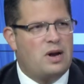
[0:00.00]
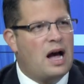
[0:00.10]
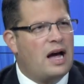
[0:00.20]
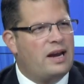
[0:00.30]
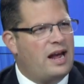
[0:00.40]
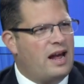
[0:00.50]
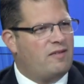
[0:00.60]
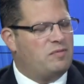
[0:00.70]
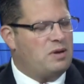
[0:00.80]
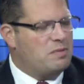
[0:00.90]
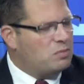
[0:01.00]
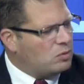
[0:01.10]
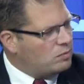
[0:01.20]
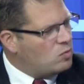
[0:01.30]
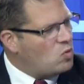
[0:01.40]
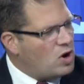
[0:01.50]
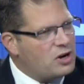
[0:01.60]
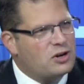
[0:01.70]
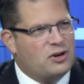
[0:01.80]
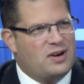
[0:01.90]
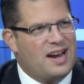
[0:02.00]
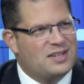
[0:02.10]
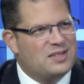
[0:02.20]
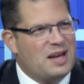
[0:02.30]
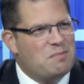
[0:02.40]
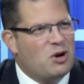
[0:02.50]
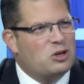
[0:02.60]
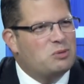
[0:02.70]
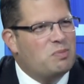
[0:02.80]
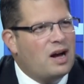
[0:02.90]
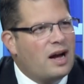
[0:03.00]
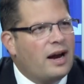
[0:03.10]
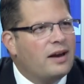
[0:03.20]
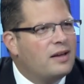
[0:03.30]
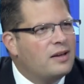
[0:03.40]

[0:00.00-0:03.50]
not have people wonder as they march by,